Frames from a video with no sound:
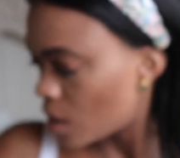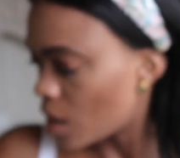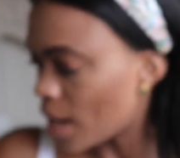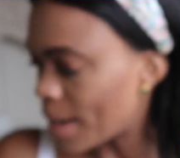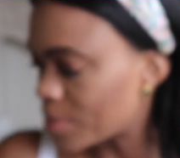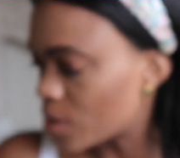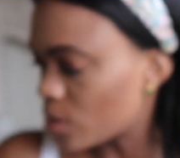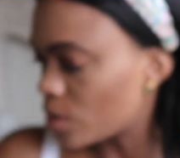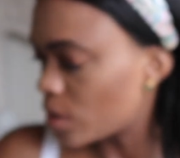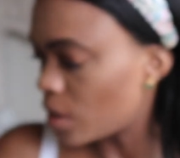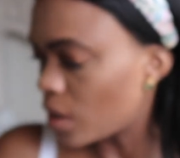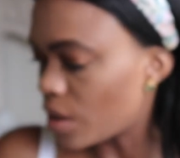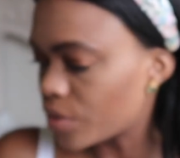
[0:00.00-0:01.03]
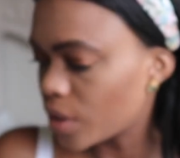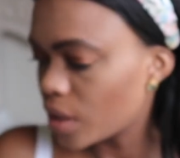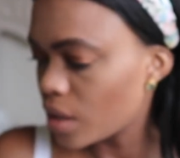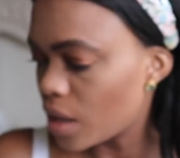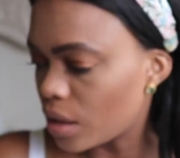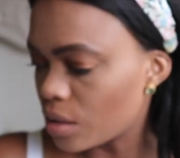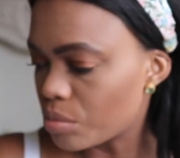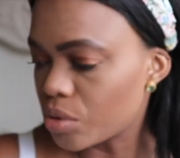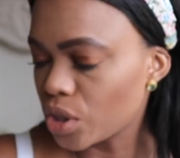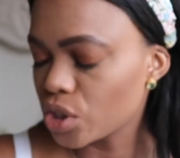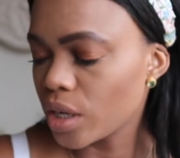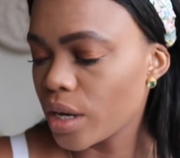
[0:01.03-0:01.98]
Absolutely love it. And the
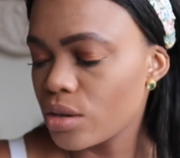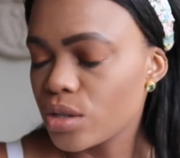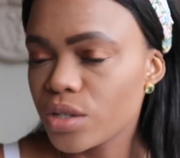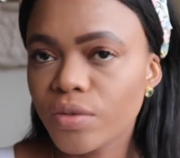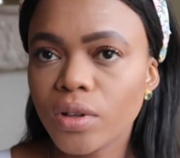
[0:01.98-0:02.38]
brush that I use